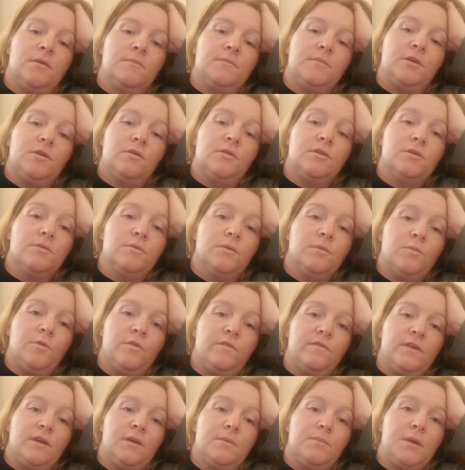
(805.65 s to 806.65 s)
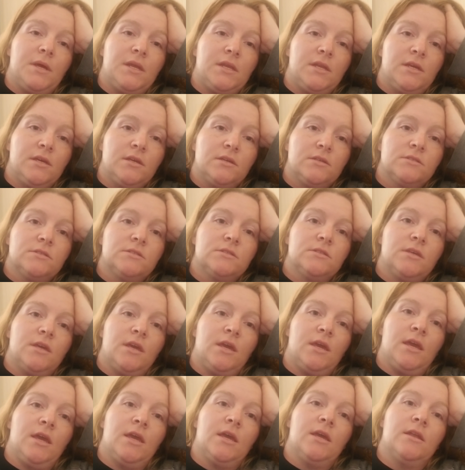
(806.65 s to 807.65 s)
go to remove the appendix
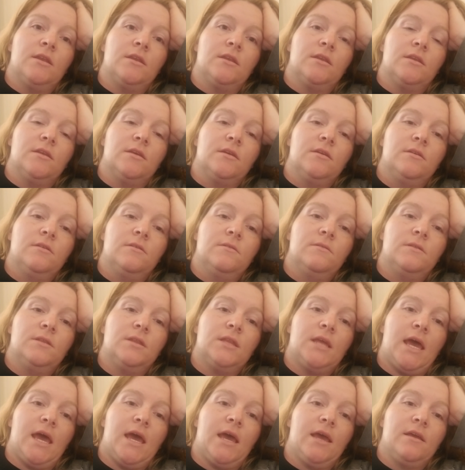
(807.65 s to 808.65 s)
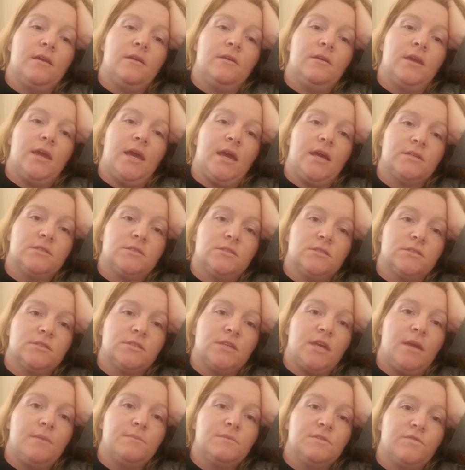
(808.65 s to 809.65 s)
and that gas
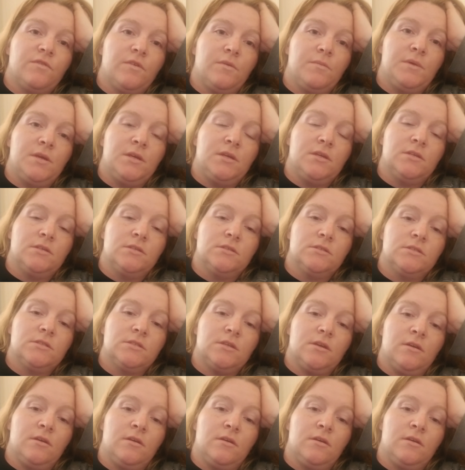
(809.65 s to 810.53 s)
escapes from his